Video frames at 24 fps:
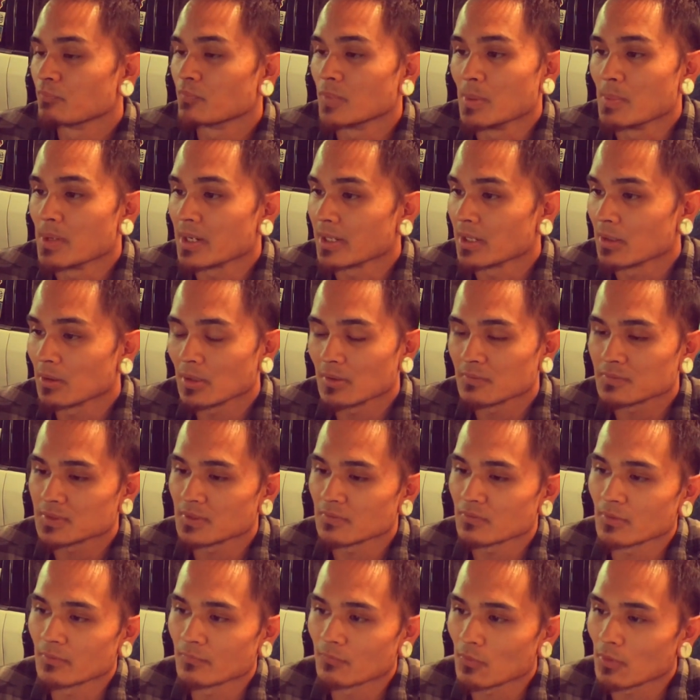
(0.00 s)
they make an airlift
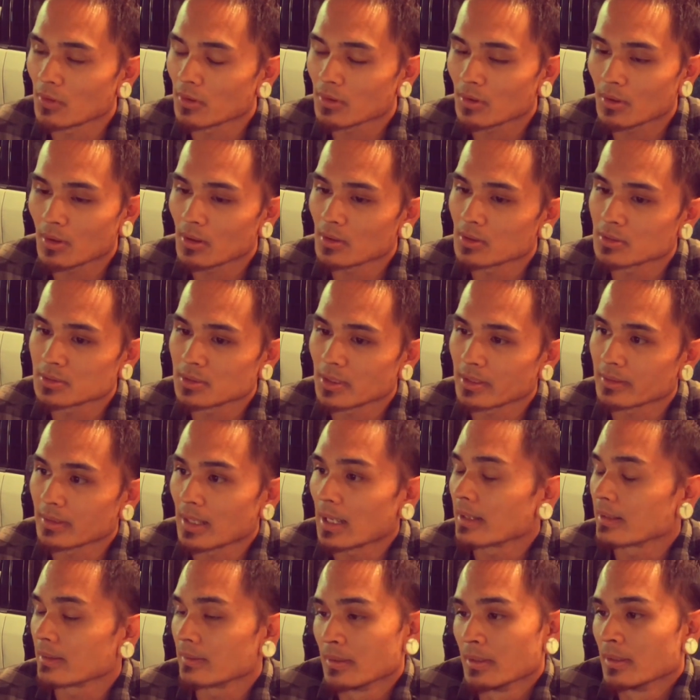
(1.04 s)
system for our cars like
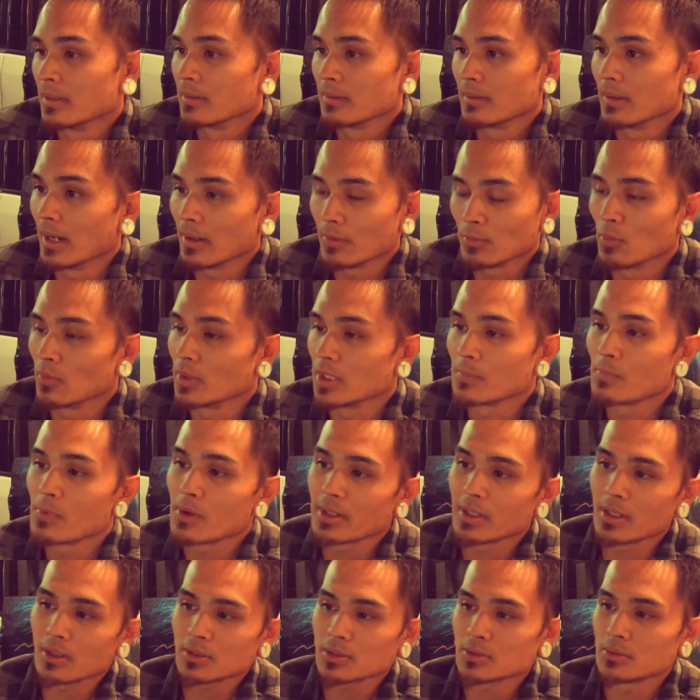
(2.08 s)
that. I don't know
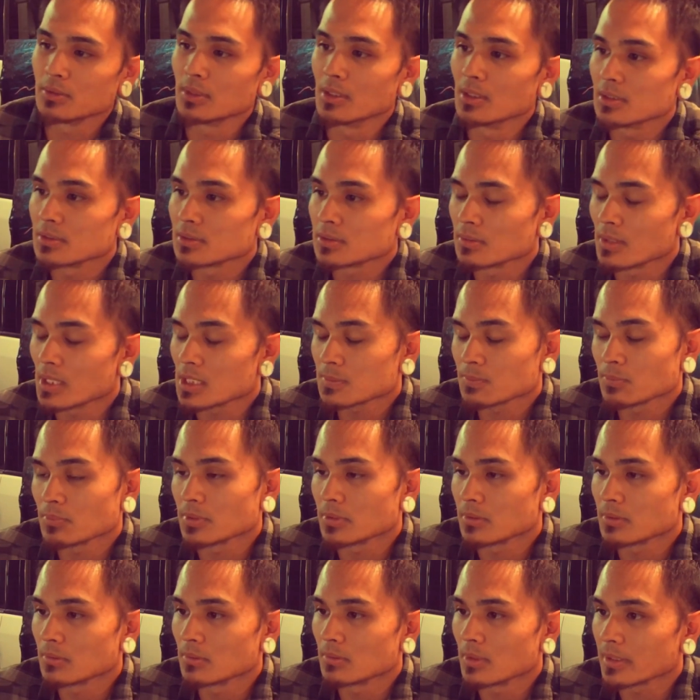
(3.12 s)
anybody else who does, so that's
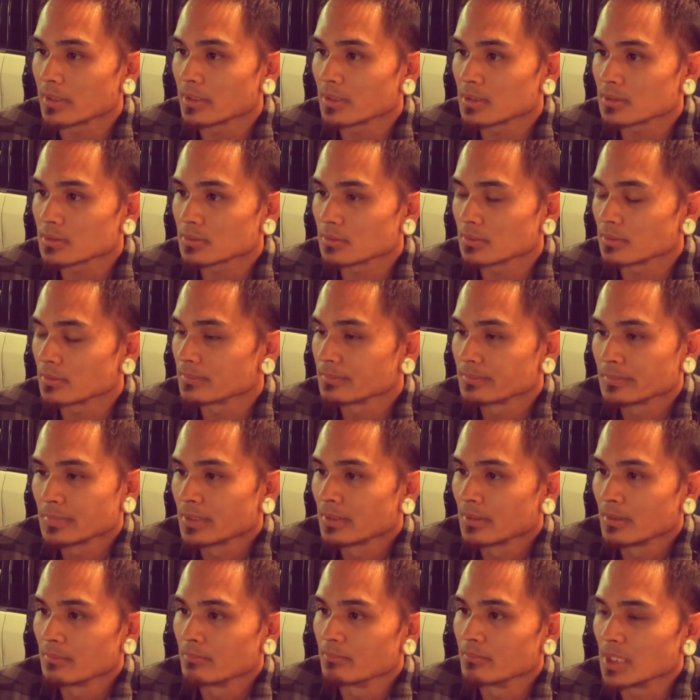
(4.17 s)
pretty cool, I guess. Or
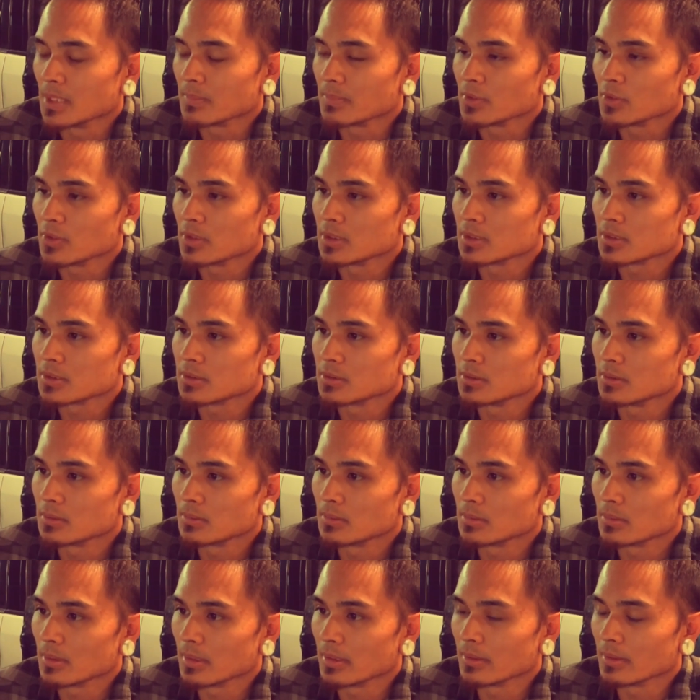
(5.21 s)
maybe you can just,
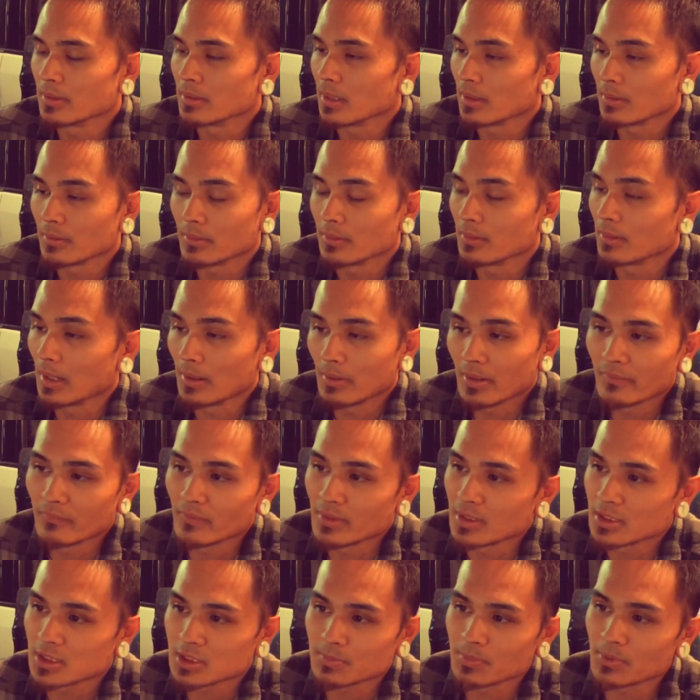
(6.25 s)
I don't know. I don't have
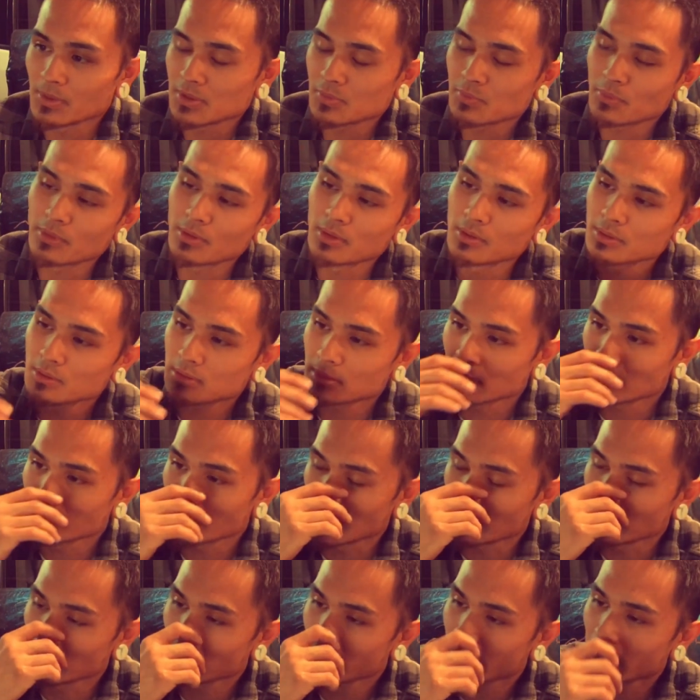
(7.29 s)
any experience with those, so
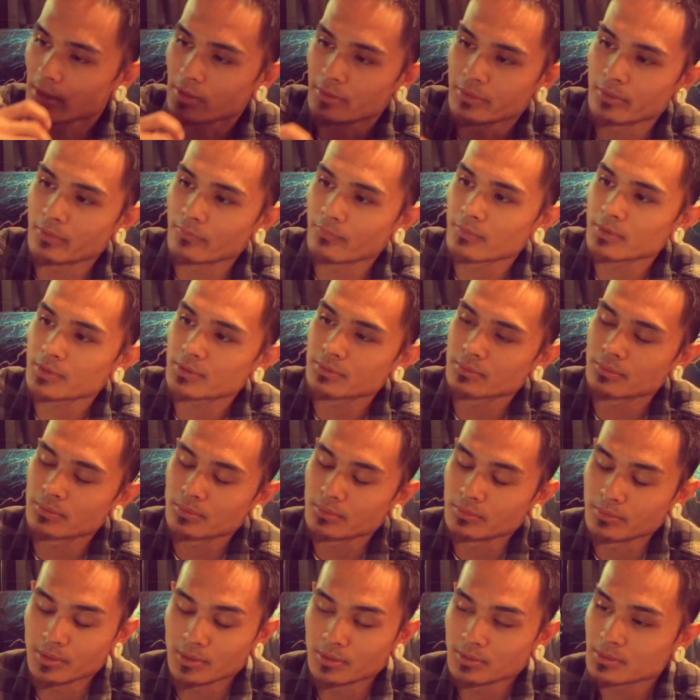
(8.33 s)
maybe they're kind of universal.
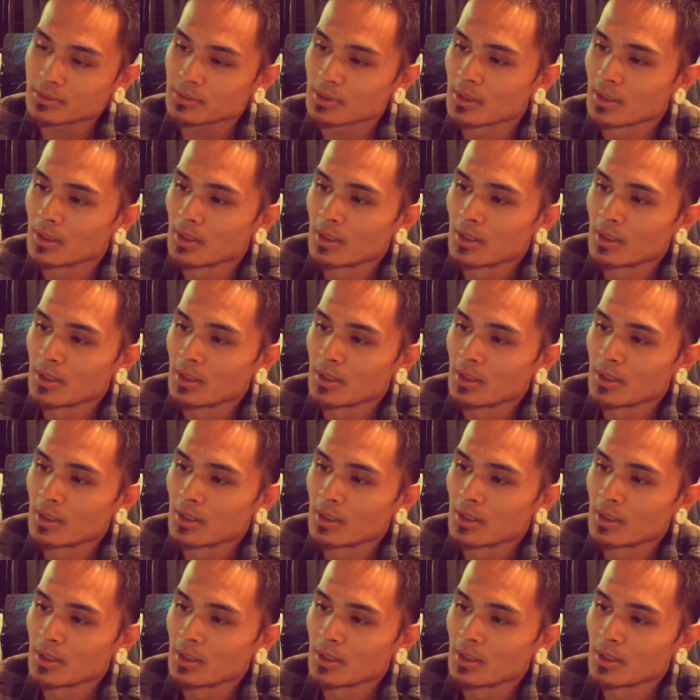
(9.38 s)
Who knows?